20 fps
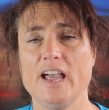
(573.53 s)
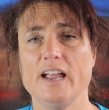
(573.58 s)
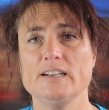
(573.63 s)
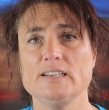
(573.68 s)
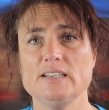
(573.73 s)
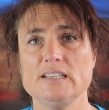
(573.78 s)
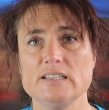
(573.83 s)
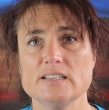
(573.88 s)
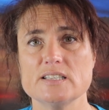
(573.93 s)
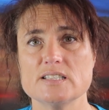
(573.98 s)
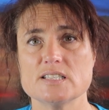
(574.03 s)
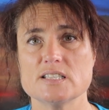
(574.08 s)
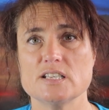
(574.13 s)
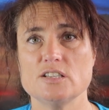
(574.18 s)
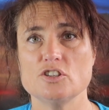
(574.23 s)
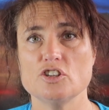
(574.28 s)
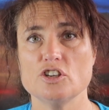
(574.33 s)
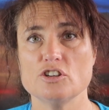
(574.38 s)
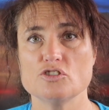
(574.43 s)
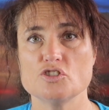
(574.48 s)
and
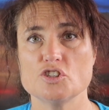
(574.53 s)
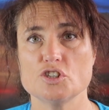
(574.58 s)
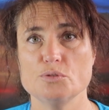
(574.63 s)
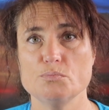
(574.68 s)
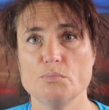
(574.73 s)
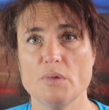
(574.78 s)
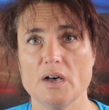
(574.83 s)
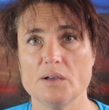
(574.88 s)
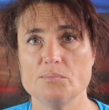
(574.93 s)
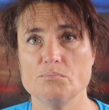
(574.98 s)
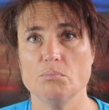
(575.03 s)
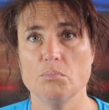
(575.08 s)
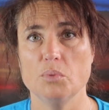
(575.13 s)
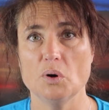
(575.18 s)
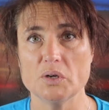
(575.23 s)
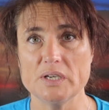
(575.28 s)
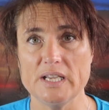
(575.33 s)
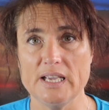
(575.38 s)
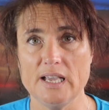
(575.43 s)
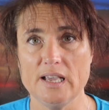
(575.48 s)
listen to my
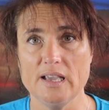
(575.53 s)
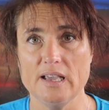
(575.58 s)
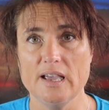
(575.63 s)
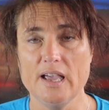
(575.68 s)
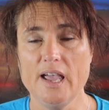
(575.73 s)
body.